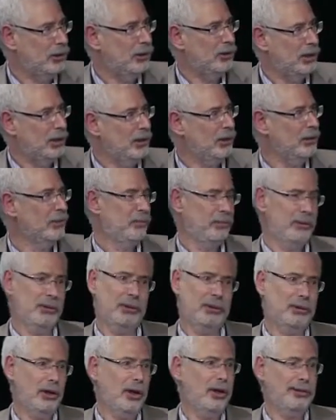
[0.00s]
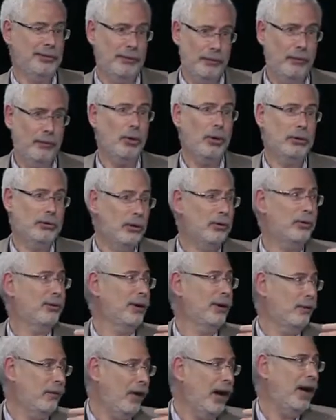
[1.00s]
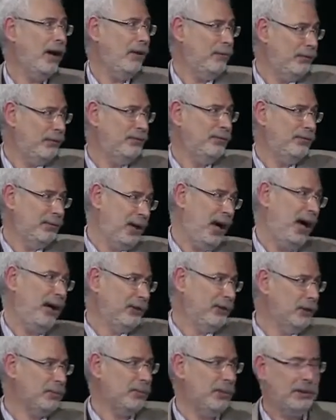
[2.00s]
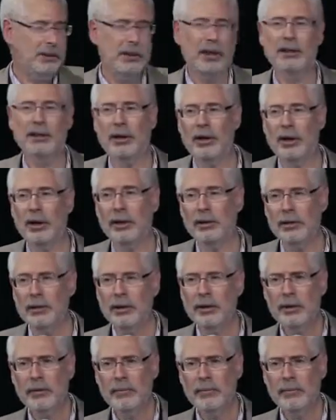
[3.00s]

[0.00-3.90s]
You need to talk to 435 congressmen, kind of hard.